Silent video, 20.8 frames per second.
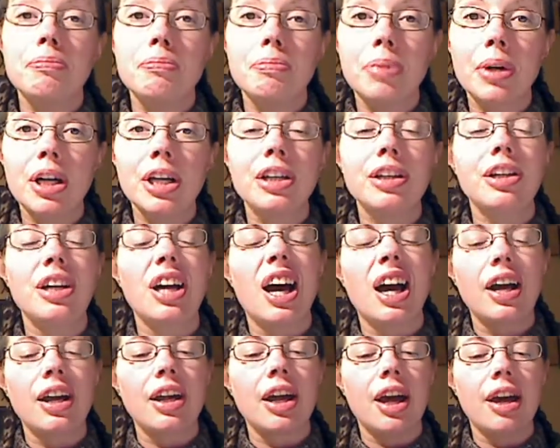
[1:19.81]
but
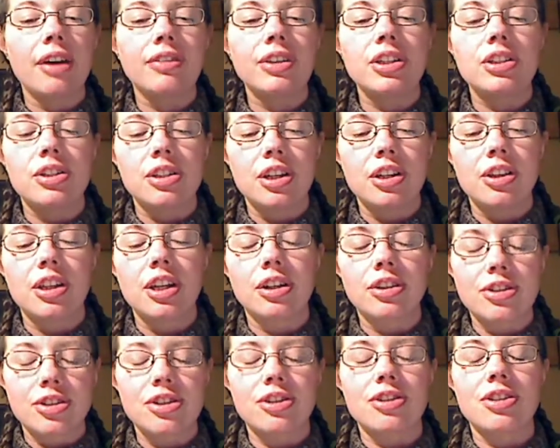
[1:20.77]
I have it in
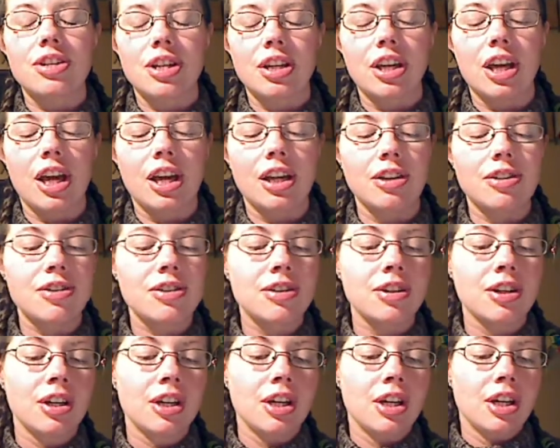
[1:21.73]
there just in case.